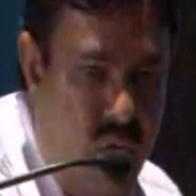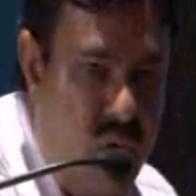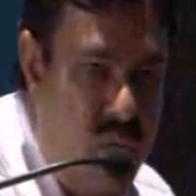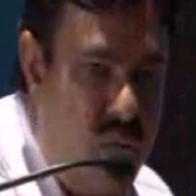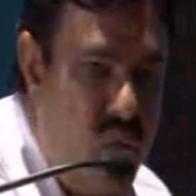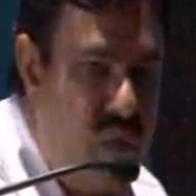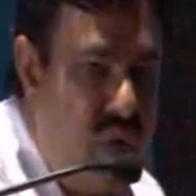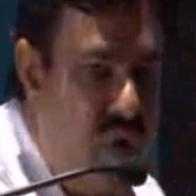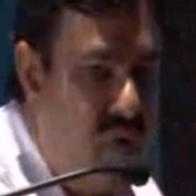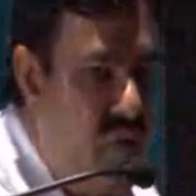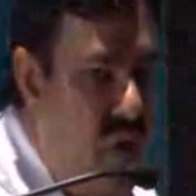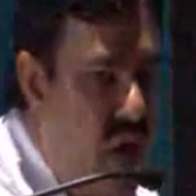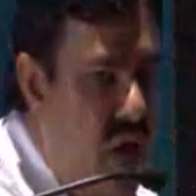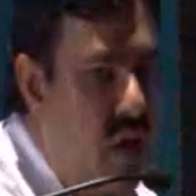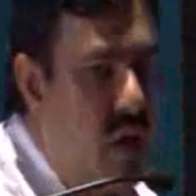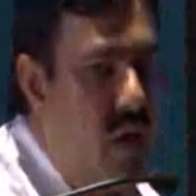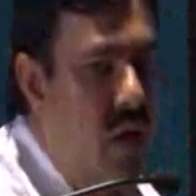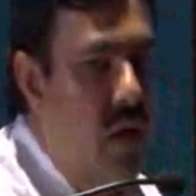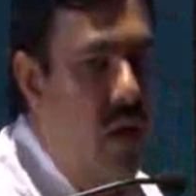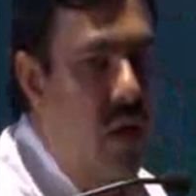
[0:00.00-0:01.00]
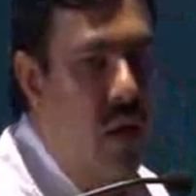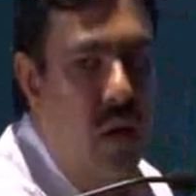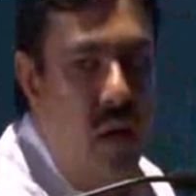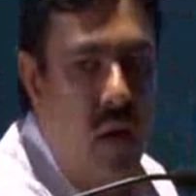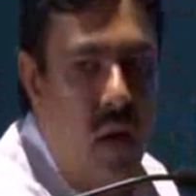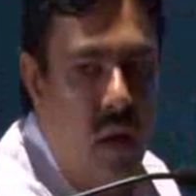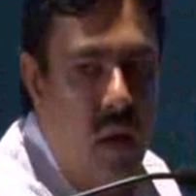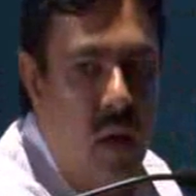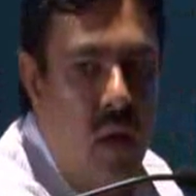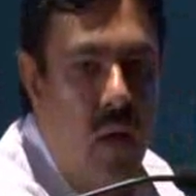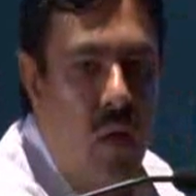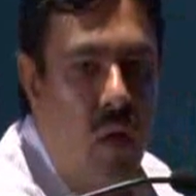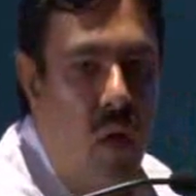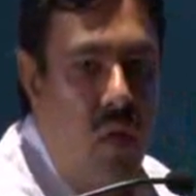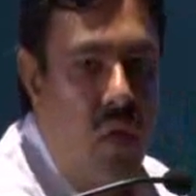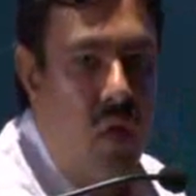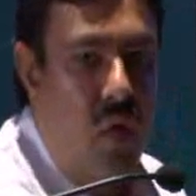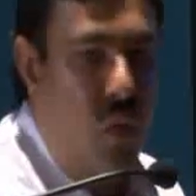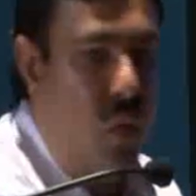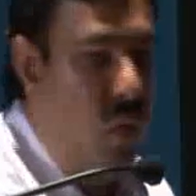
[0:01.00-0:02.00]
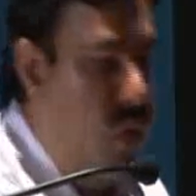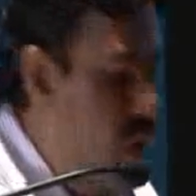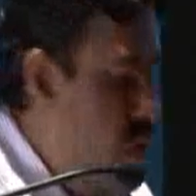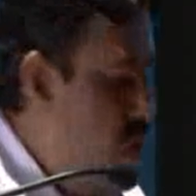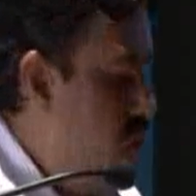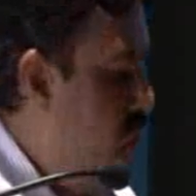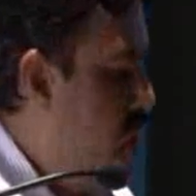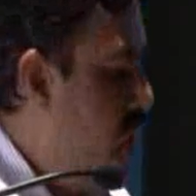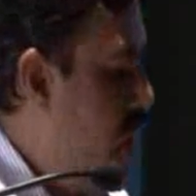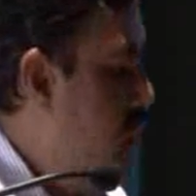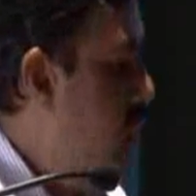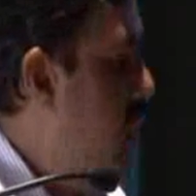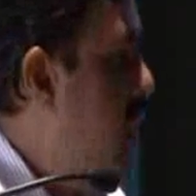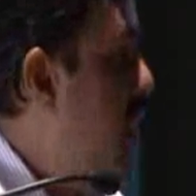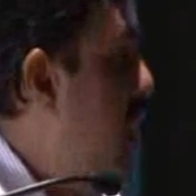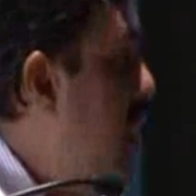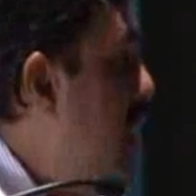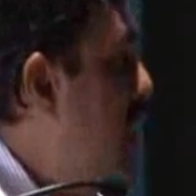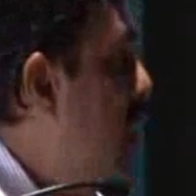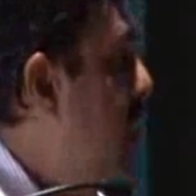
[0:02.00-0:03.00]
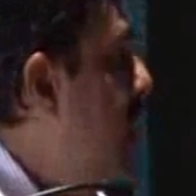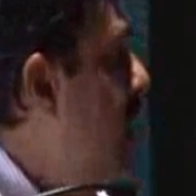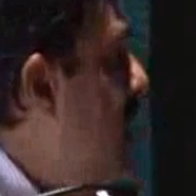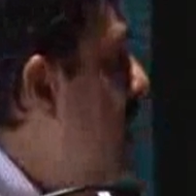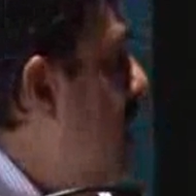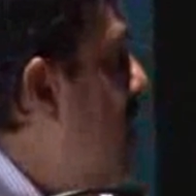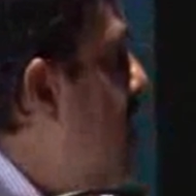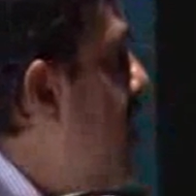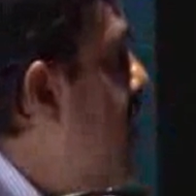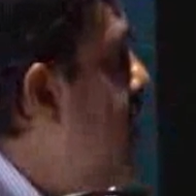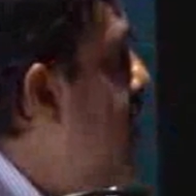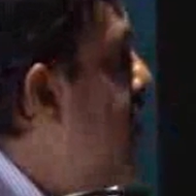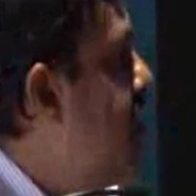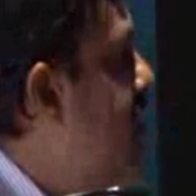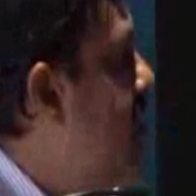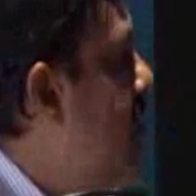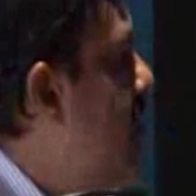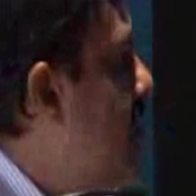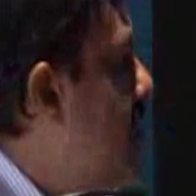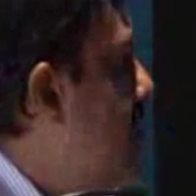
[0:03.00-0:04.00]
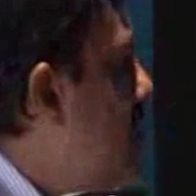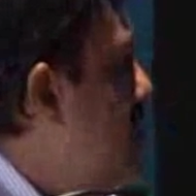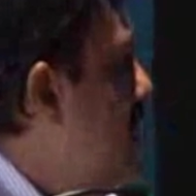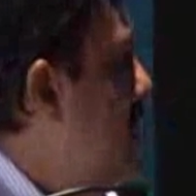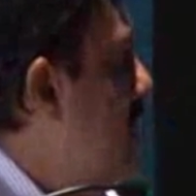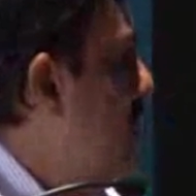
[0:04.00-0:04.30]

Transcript: or a moving vehicle on the road also can be detected with these images. You